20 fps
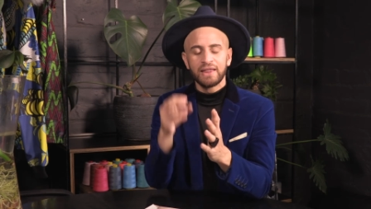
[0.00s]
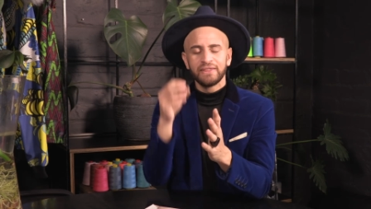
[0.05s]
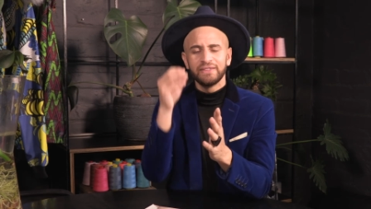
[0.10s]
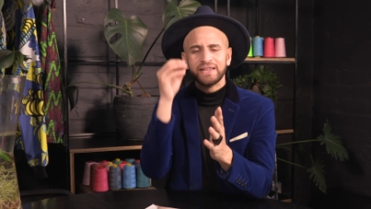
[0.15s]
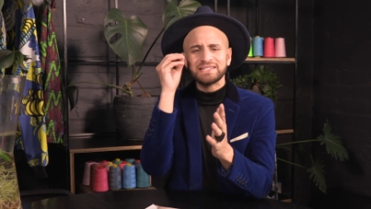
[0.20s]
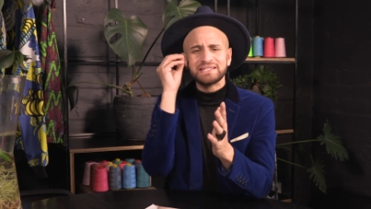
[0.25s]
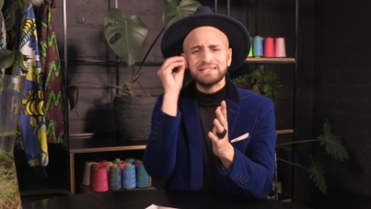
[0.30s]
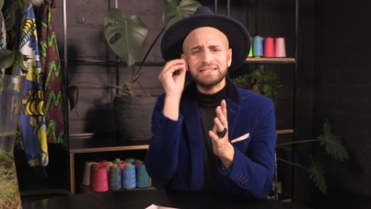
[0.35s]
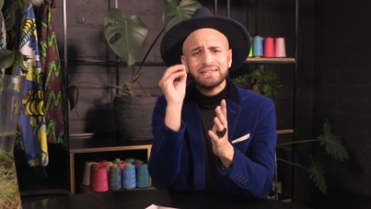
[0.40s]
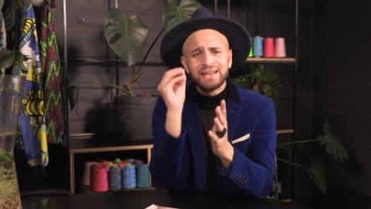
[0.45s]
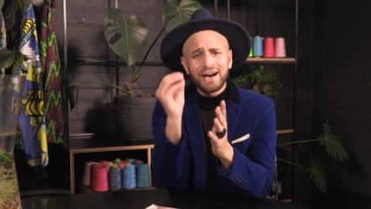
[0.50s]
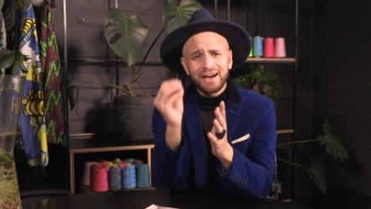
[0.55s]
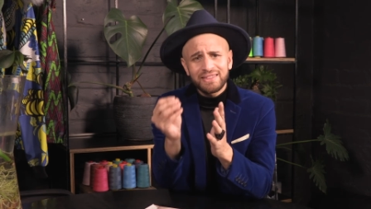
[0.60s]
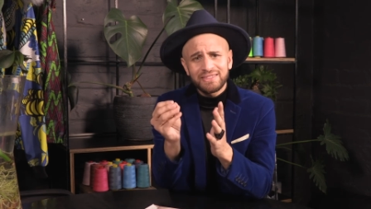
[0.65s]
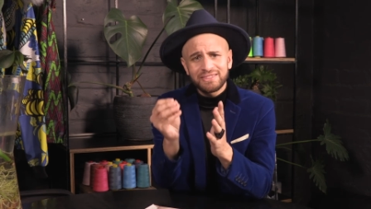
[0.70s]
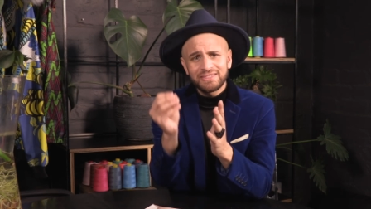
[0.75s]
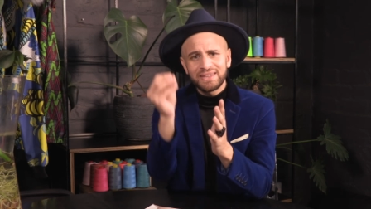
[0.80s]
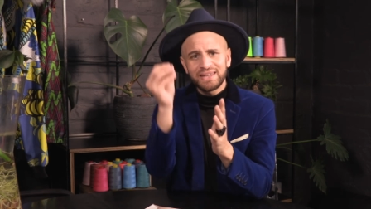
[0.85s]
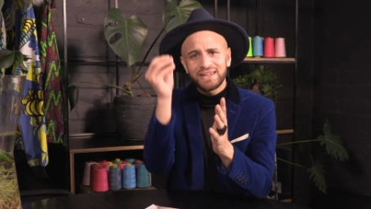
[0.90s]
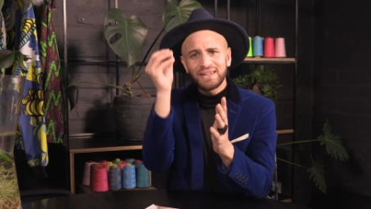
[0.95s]
There's
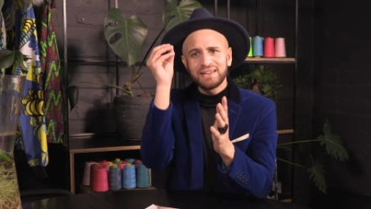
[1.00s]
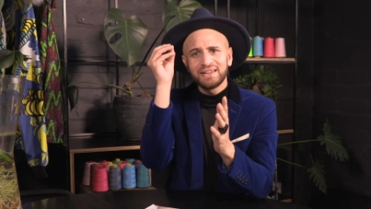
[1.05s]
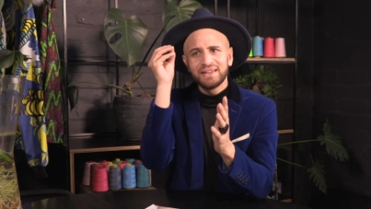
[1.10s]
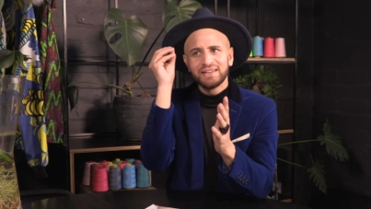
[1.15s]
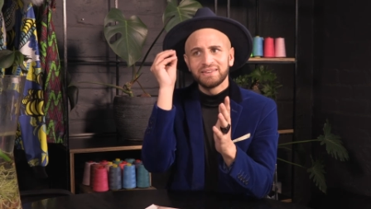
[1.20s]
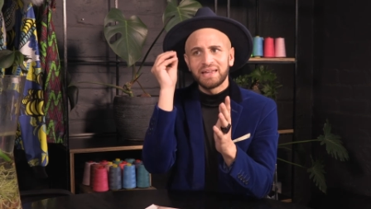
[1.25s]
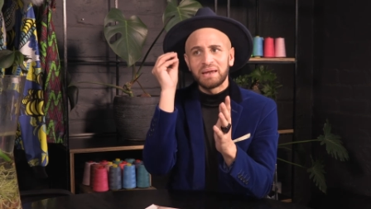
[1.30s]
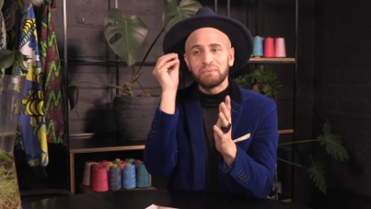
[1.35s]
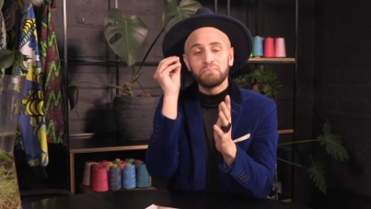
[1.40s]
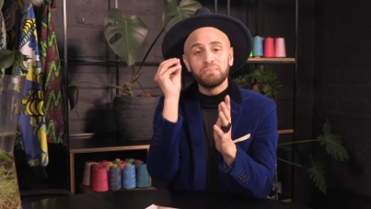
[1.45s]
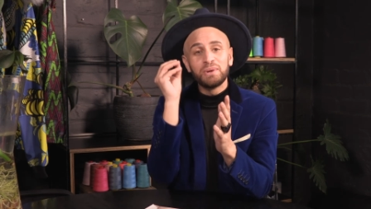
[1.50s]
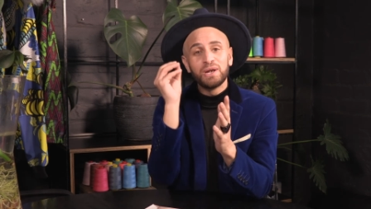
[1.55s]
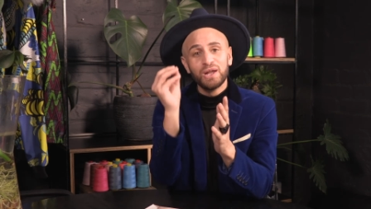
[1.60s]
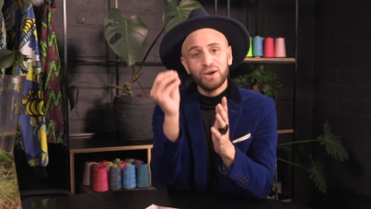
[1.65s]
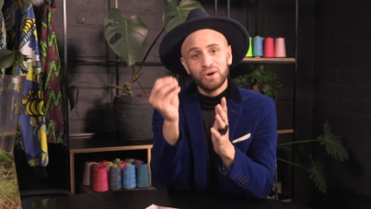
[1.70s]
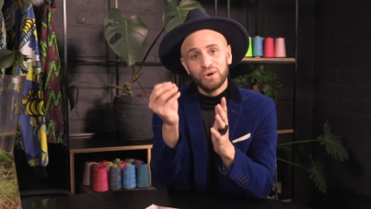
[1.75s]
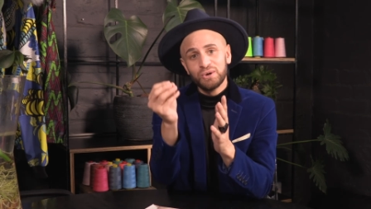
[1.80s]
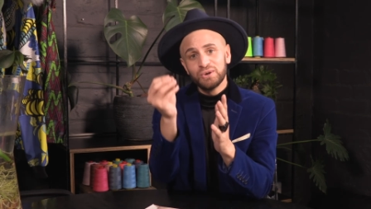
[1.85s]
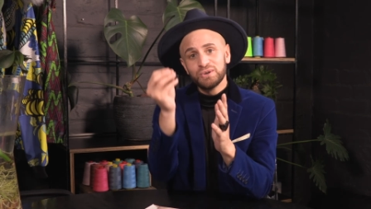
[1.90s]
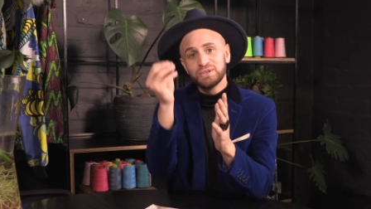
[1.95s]
nothing that
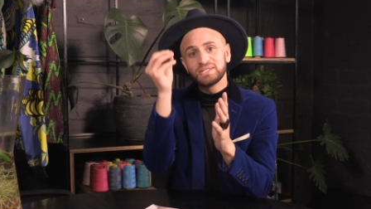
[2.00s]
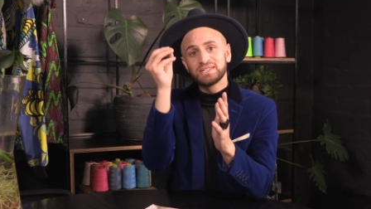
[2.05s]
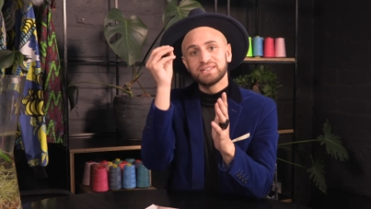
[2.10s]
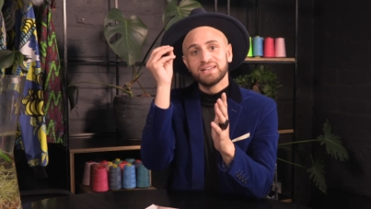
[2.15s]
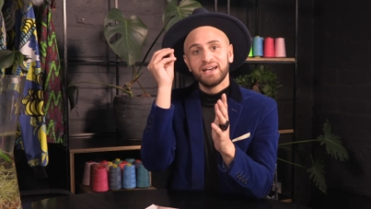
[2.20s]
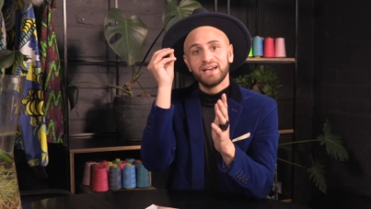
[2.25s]
blows